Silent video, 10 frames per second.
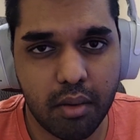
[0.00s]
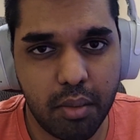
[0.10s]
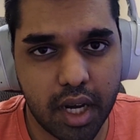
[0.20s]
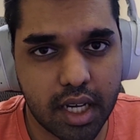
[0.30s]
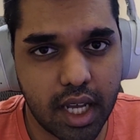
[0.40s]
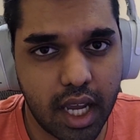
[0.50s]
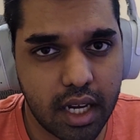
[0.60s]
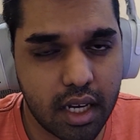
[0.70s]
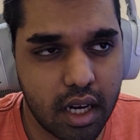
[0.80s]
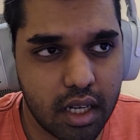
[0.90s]
big
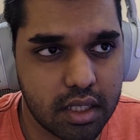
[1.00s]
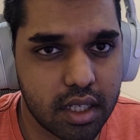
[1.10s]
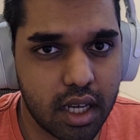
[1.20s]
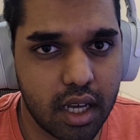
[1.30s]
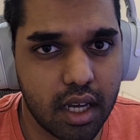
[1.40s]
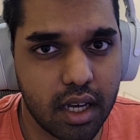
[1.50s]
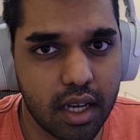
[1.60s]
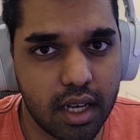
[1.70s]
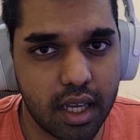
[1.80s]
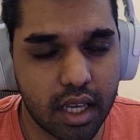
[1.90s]
titles,
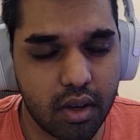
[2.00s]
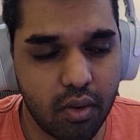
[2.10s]
like